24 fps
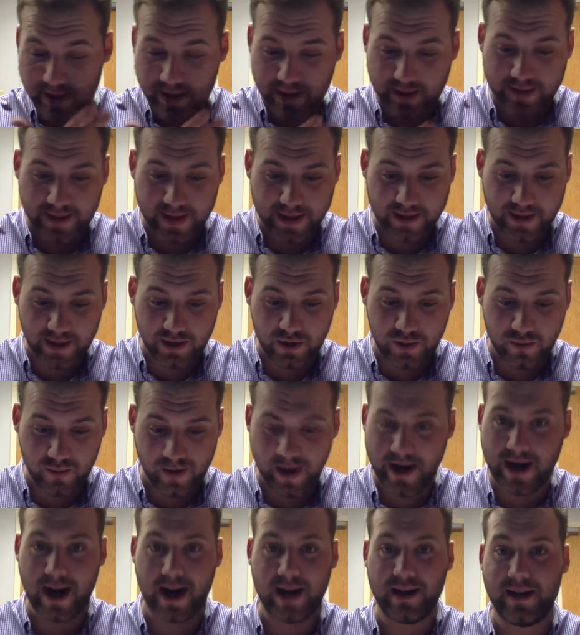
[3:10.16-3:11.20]
that's a
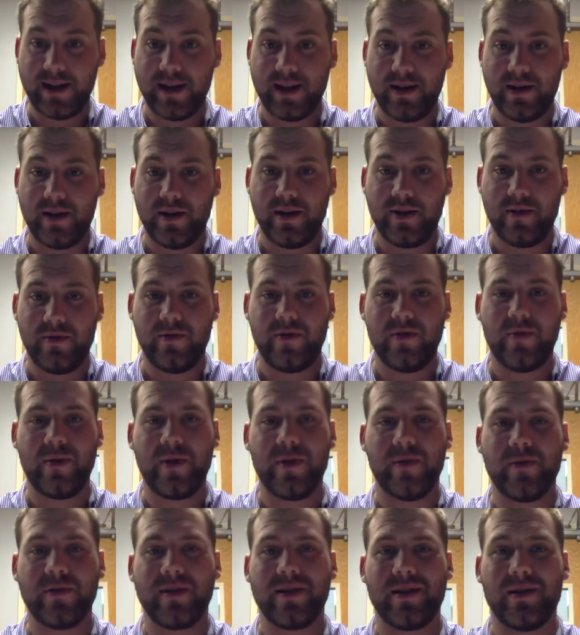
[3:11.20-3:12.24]
great idea.
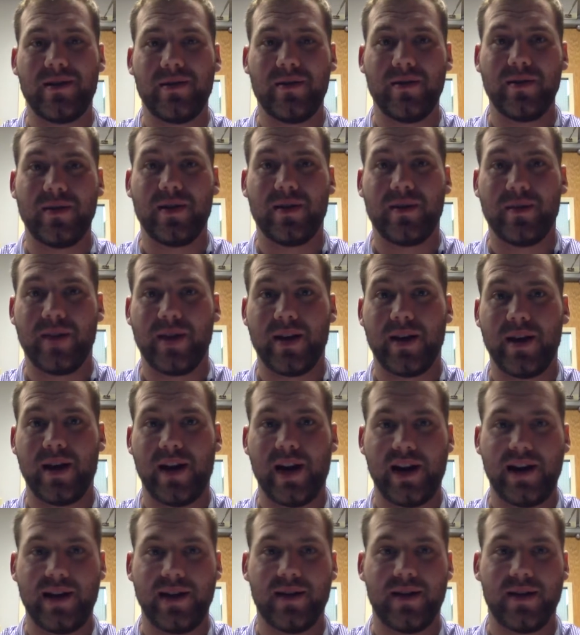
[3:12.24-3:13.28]
Nobody wants to learn something,
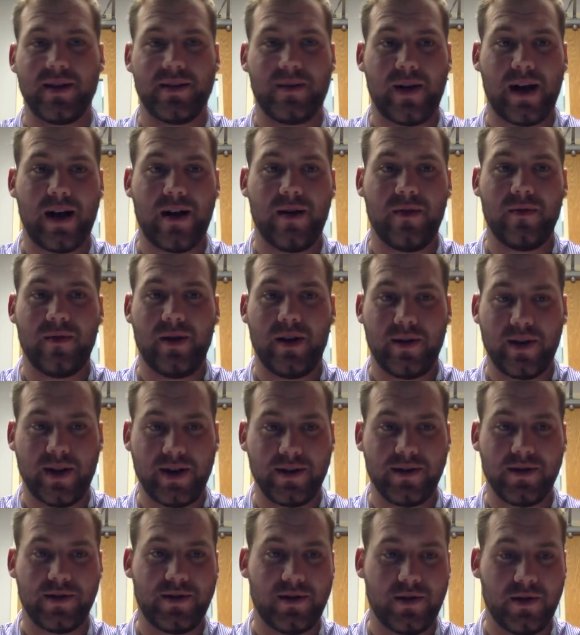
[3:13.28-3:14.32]
and he talks about how
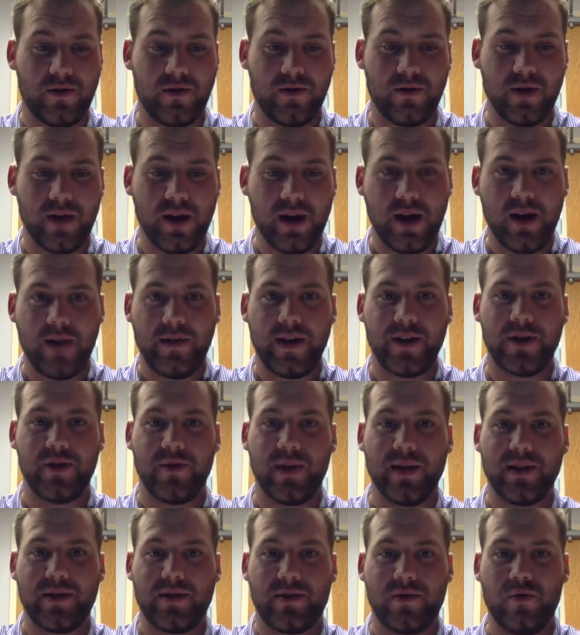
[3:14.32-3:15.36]
kids they
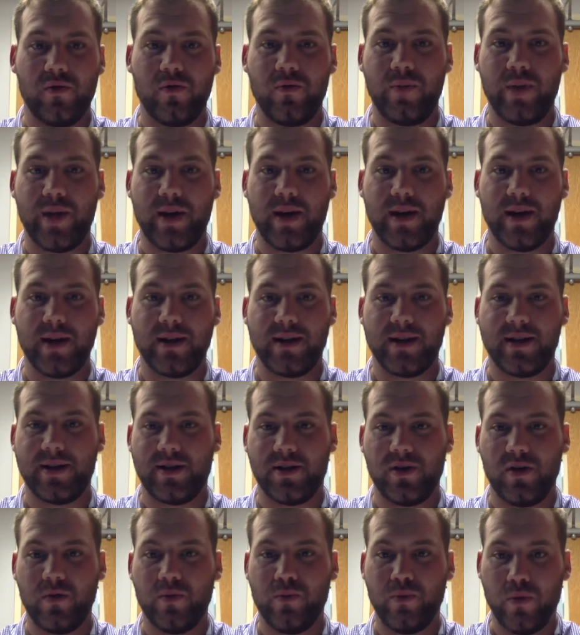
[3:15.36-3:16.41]
dread school because it's
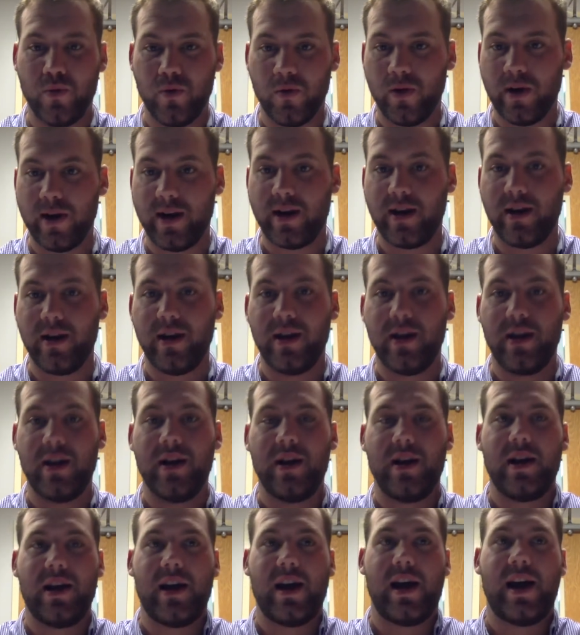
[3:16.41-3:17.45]
so boring.
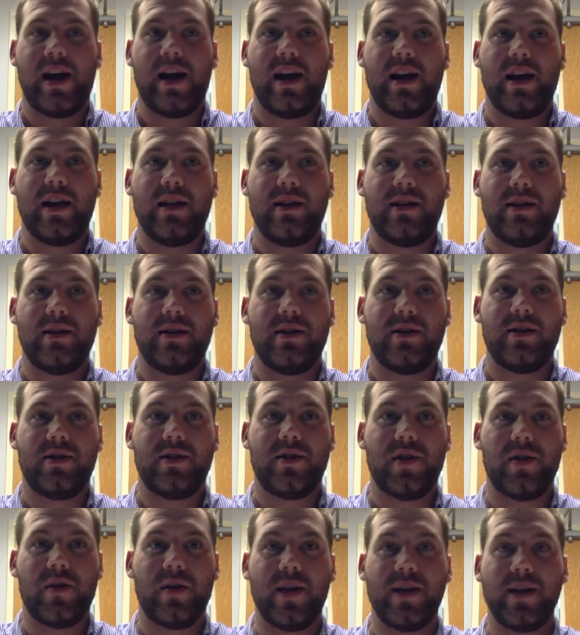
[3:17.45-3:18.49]
And
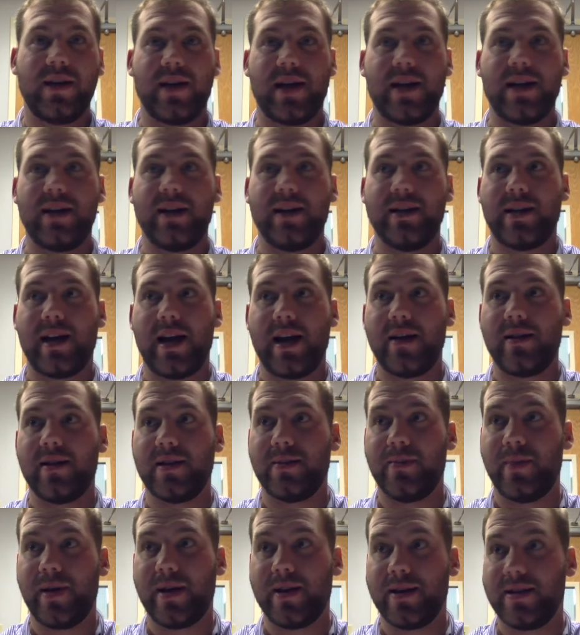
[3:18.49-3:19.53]
so his idea is, hey,
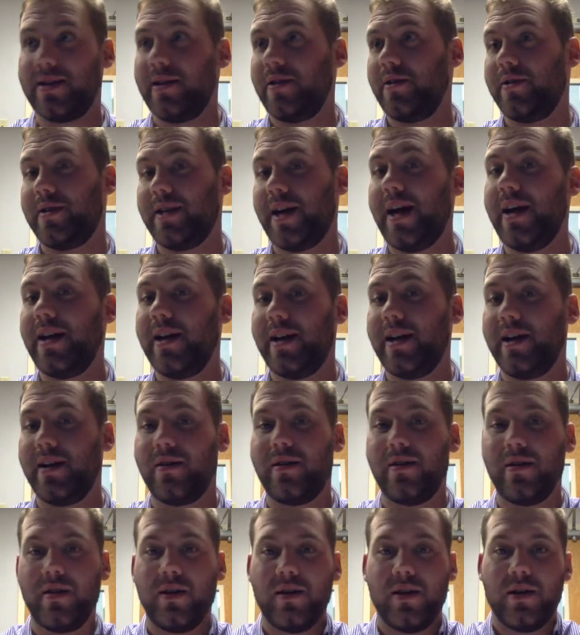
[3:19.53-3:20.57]
let's make this entertaining
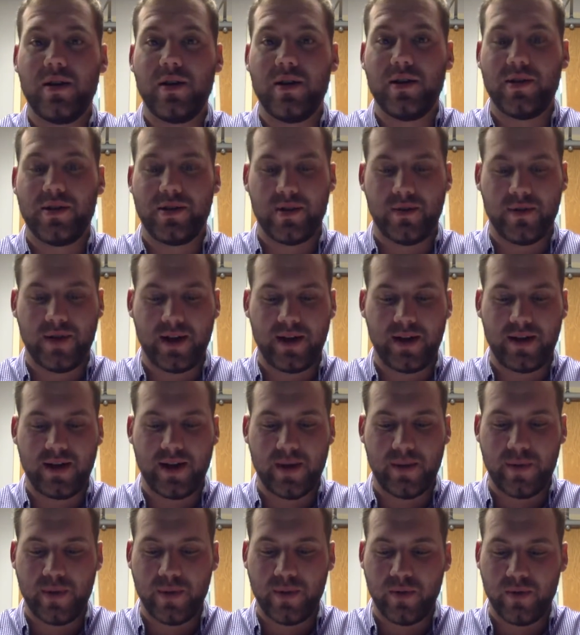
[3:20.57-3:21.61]
so
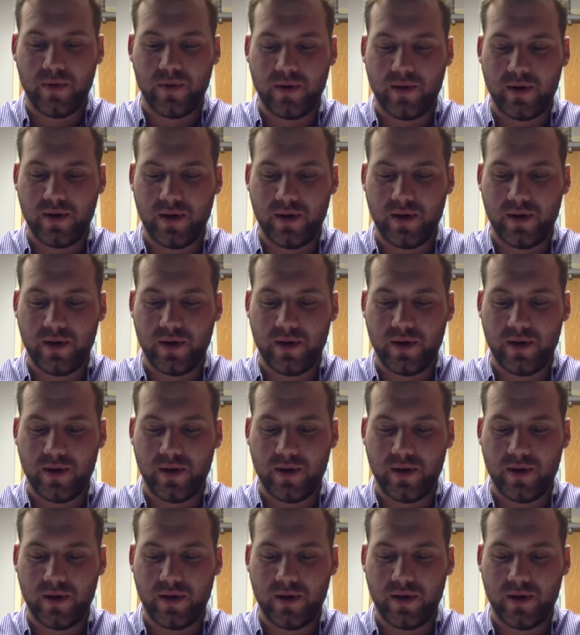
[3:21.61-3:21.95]
that people,